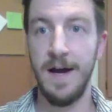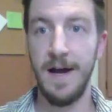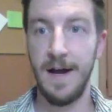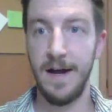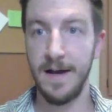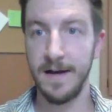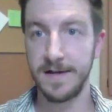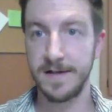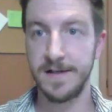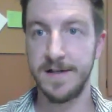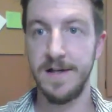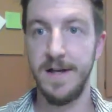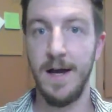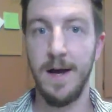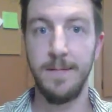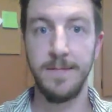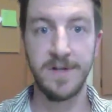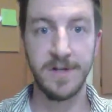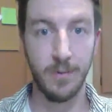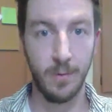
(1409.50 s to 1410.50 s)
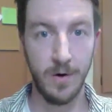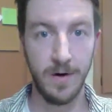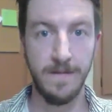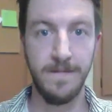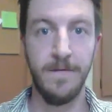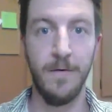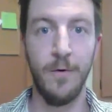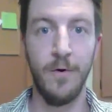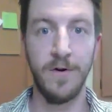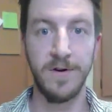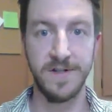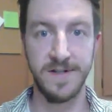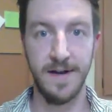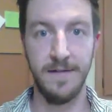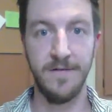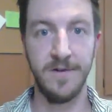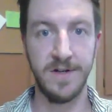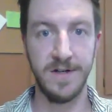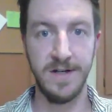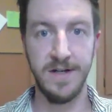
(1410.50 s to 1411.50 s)
ASTM
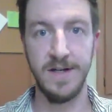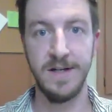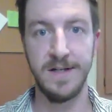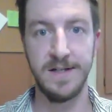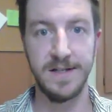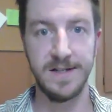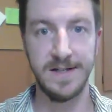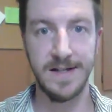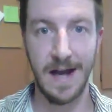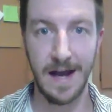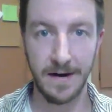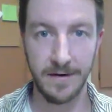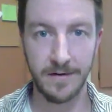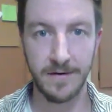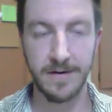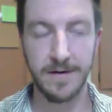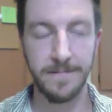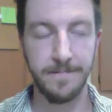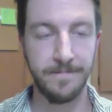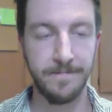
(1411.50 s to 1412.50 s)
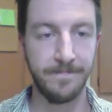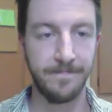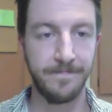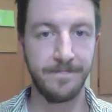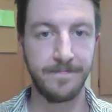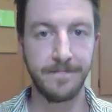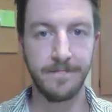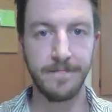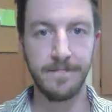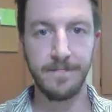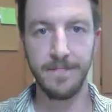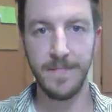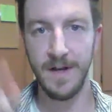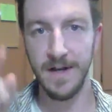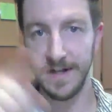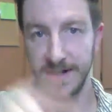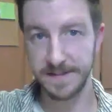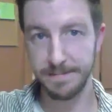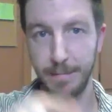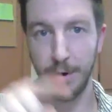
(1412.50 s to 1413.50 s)
2417 standard.
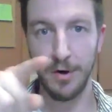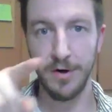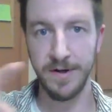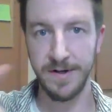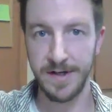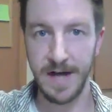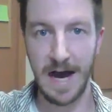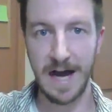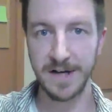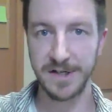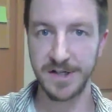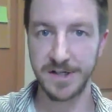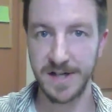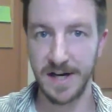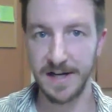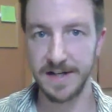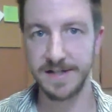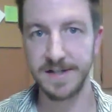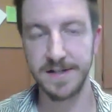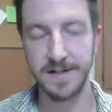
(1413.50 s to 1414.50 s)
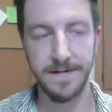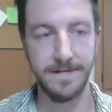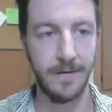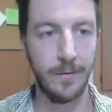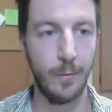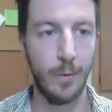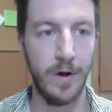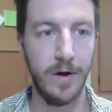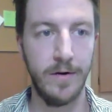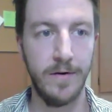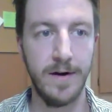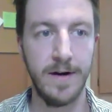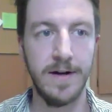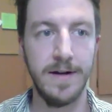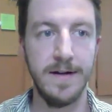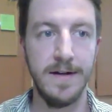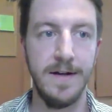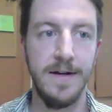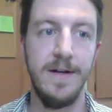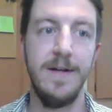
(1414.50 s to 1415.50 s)
That's burn-test if you're wondering.